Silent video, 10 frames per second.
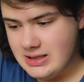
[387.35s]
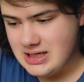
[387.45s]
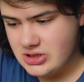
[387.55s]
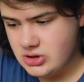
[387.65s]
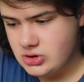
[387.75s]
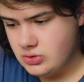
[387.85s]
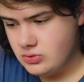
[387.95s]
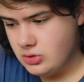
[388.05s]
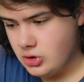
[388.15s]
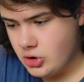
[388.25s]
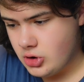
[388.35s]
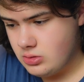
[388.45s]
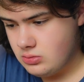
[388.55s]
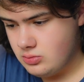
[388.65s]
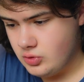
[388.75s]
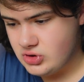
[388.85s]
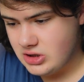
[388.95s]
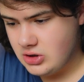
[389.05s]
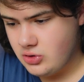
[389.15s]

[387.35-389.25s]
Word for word: It's actually to learn music.